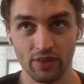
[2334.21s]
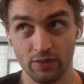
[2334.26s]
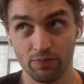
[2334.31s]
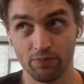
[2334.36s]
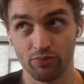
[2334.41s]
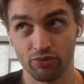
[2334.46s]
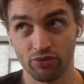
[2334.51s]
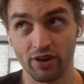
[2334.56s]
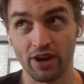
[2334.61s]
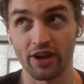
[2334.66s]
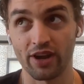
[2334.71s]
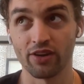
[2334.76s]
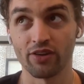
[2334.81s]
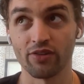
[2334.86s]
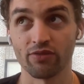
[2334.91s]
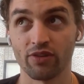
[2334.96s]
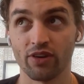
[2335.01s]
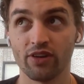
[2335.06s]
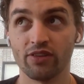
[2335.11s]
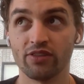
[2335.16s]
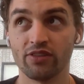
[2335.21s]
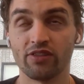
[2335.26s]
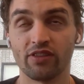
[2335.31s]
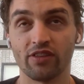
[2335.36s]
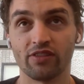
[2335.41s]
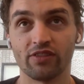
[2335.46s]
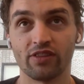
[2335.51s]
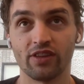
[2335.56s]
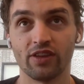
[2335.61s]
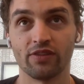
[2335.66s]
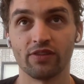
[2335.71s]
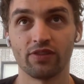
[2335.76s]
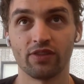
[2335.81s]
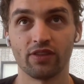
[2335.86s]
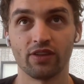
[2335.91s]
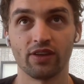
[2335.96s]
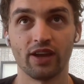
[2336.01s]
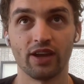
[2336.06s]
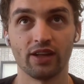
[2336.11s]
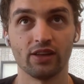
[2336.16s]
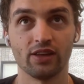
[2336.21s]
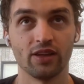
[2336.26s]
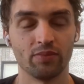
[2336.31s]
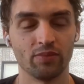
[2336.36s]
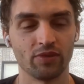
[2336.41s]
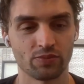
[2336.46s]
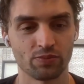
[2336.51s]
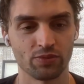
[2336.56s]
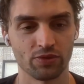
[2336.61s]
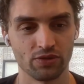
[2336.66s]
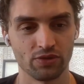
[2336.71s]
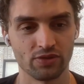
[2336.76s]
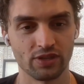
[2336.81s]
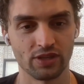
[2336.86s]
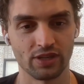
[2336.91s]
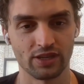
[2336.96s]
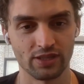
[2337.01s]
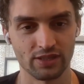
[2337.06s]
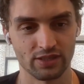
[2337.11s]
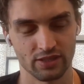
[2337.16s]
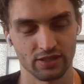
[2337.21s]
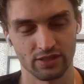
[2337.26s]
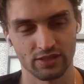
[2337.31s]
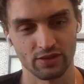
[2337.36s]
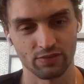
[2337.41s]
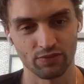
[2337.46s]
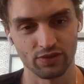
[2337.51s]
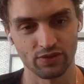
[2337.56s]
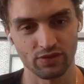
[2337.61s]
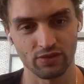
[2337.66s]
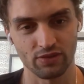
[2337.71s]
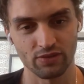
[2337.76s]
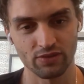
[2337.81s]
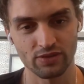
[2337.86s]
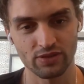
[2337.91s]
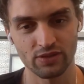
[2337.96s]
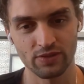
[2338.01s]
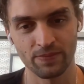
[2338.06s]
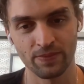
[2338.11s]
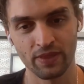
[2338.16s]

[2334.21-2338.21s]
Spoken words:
prior runs to see if the LLM is producing consistent results.